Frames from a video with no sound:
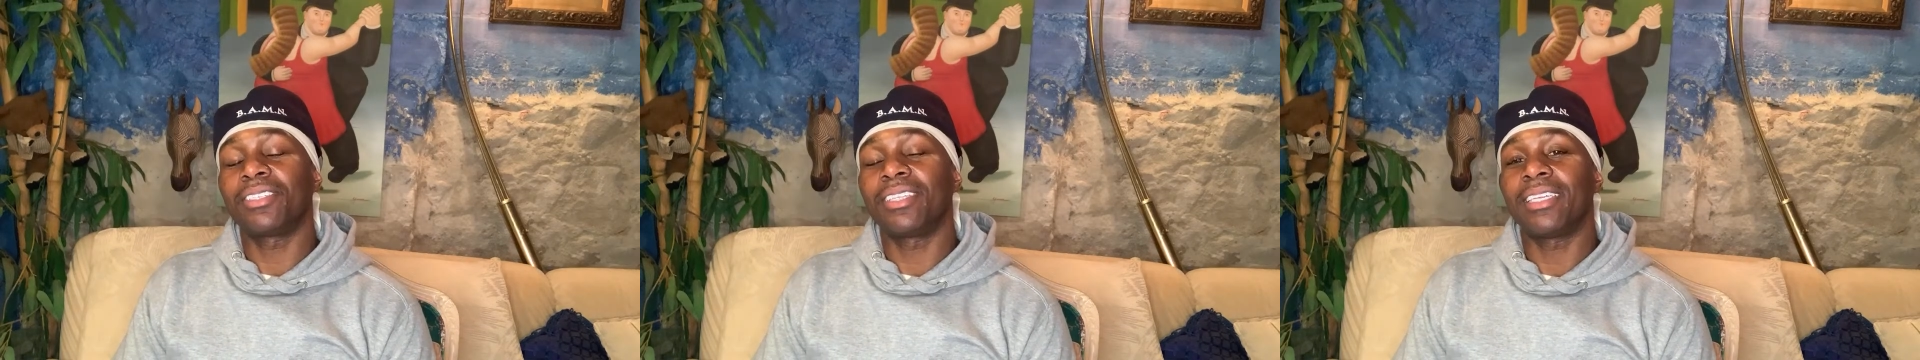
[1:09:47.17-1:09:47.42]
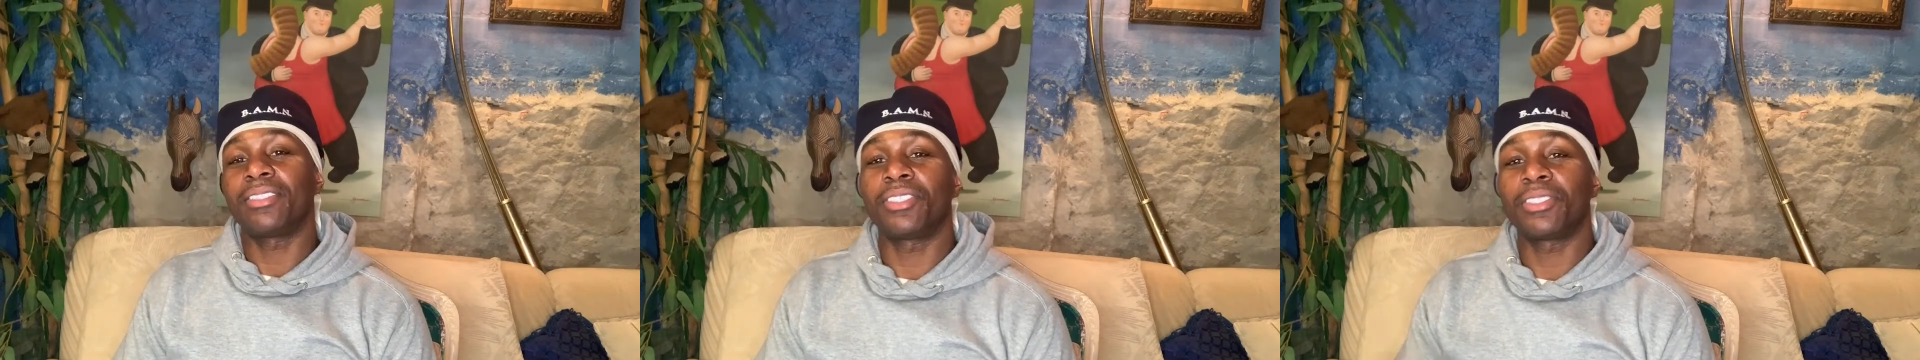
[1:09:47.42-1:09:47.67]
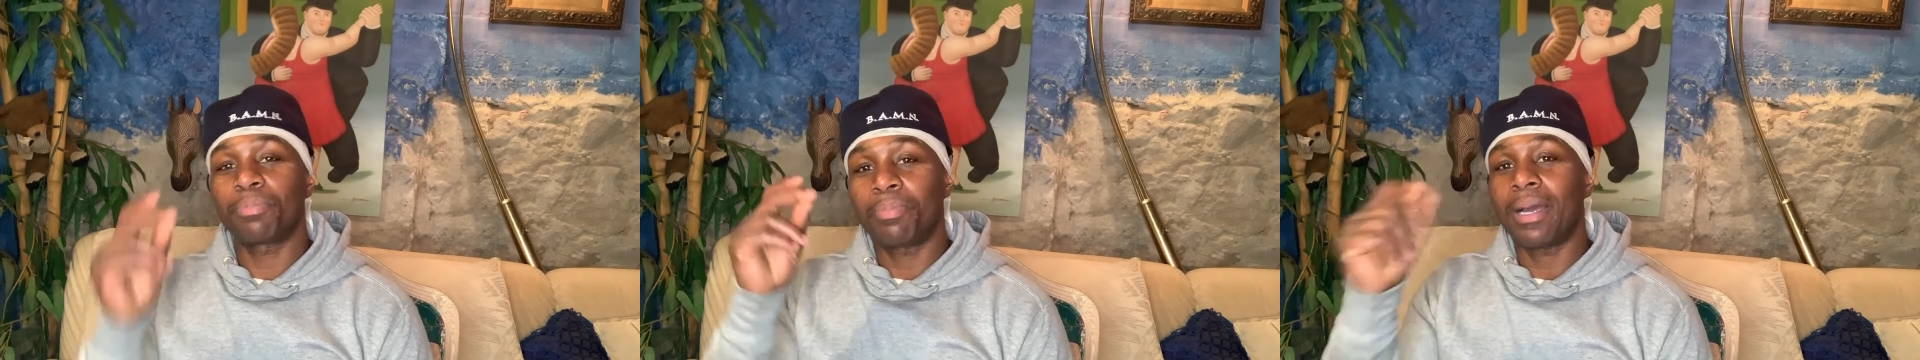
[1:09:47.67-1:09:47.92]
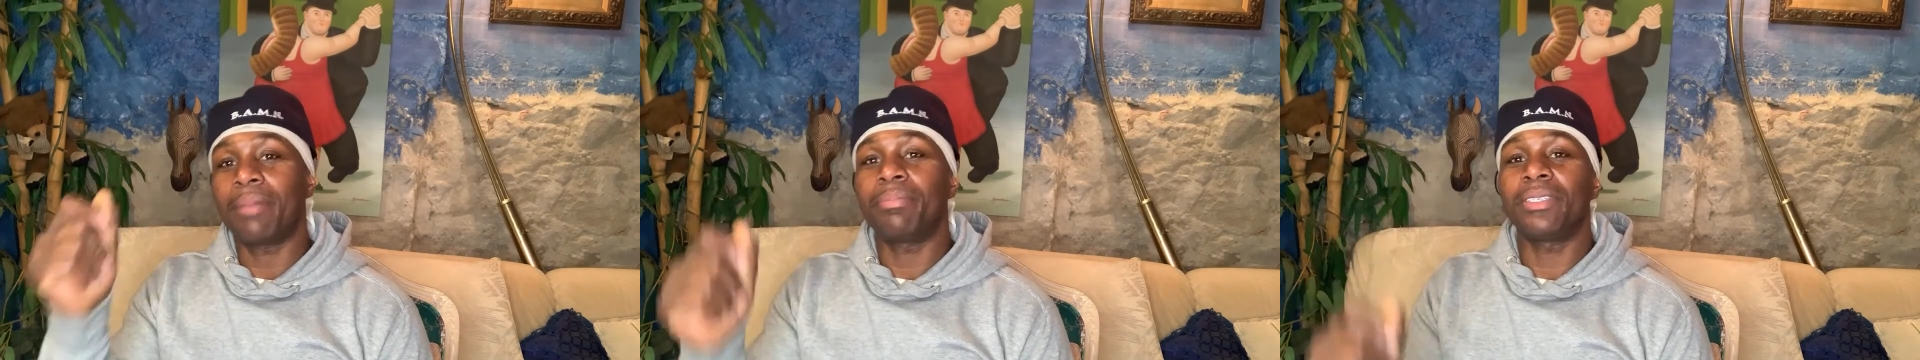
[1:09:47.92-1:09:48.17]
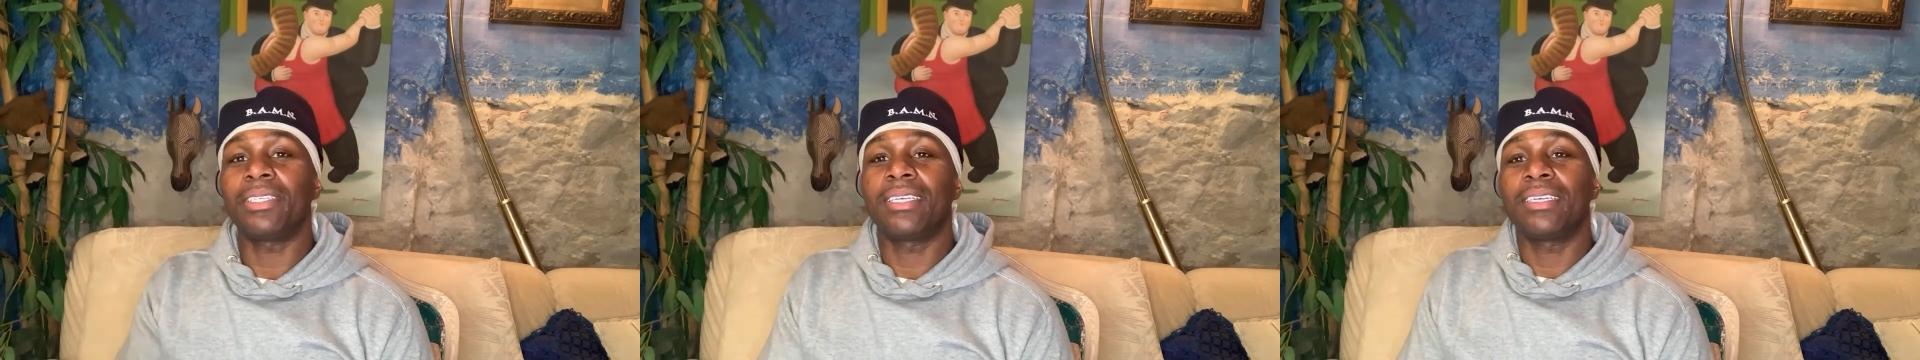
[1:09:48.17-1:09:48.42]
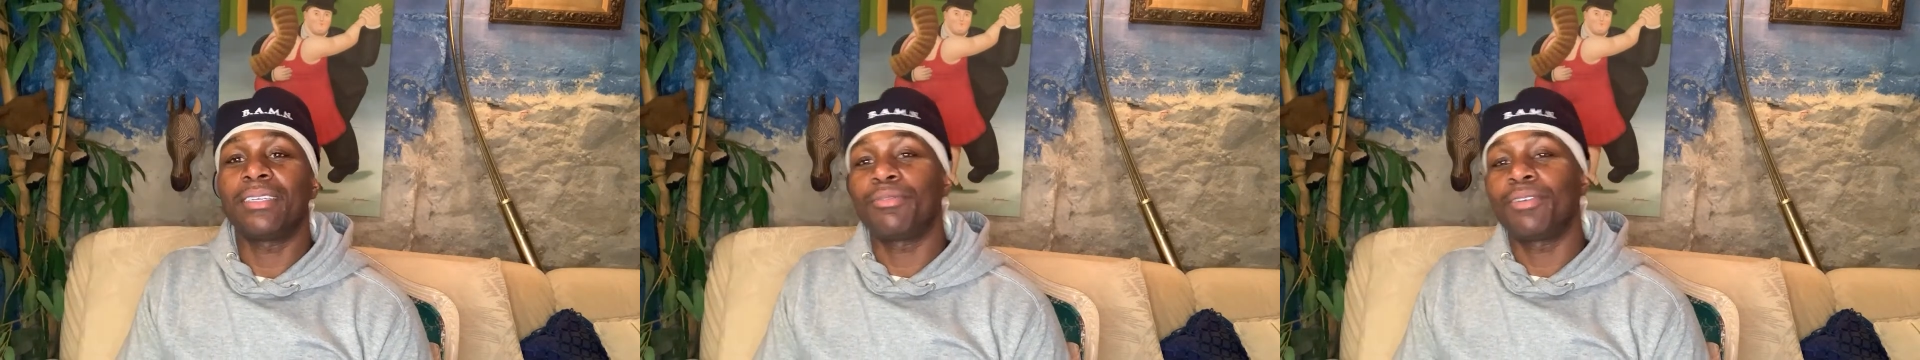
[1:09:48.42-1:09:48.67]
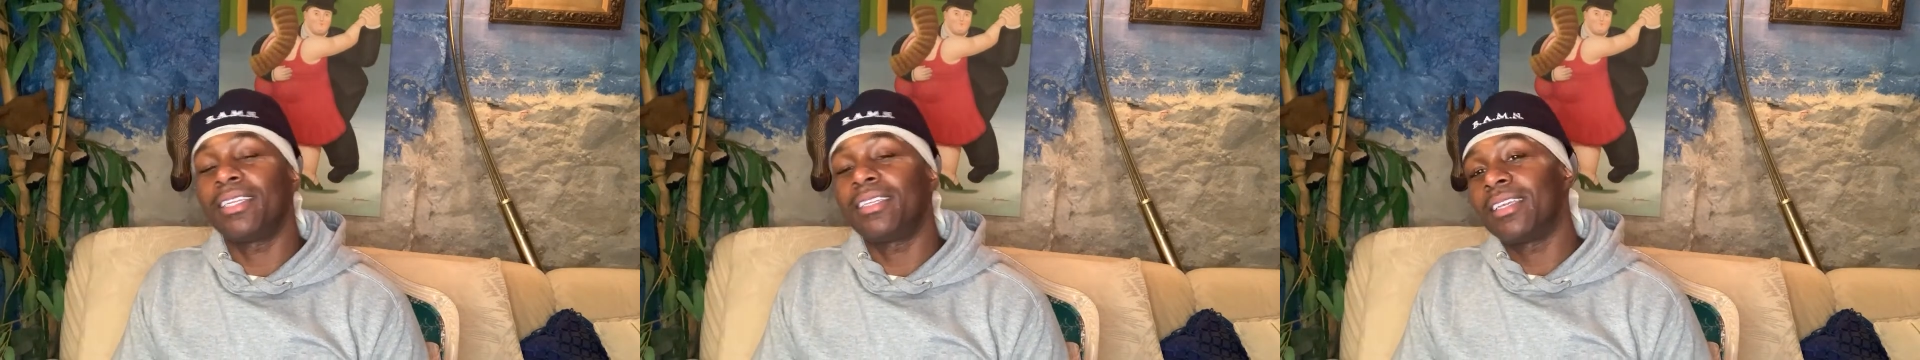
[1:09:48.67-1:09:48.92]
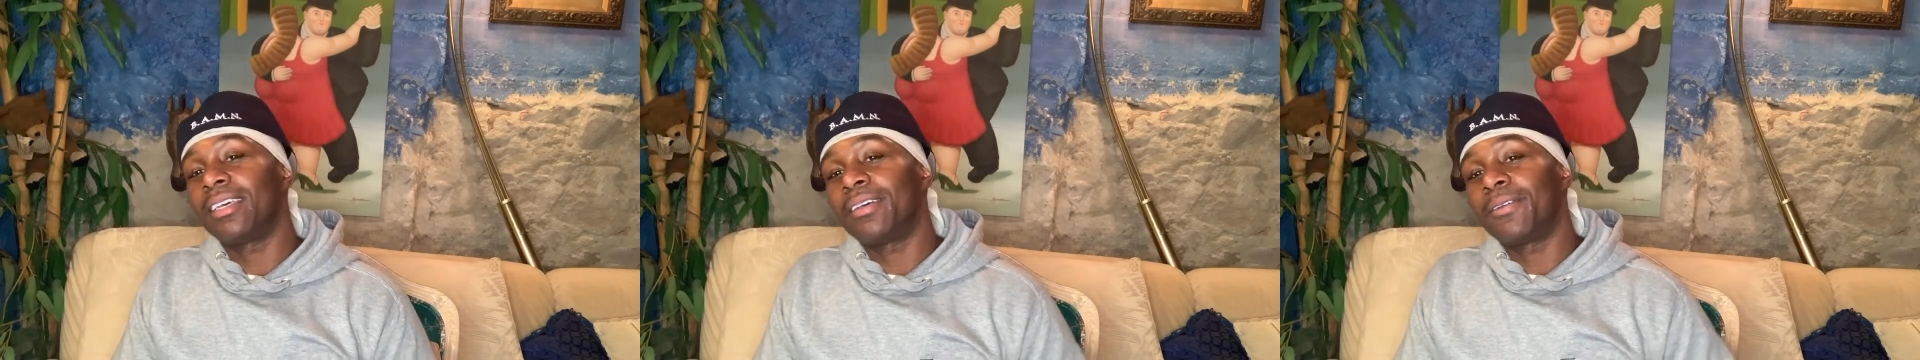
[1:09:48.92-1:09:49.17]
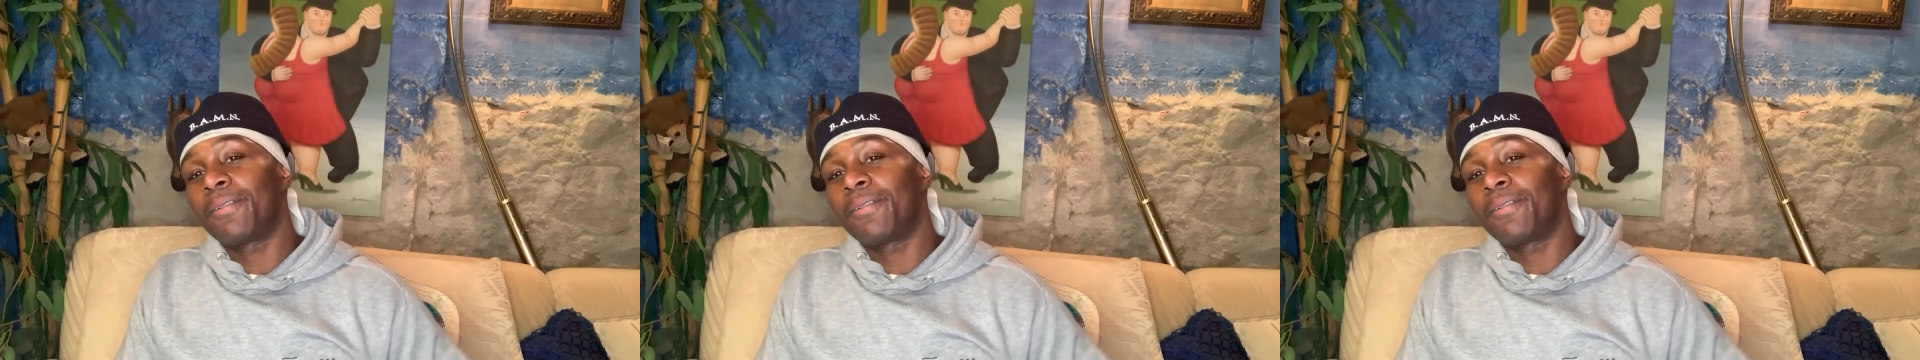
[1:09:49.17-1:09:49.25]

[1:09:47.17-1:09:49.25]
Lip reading: that just pop in your head right now?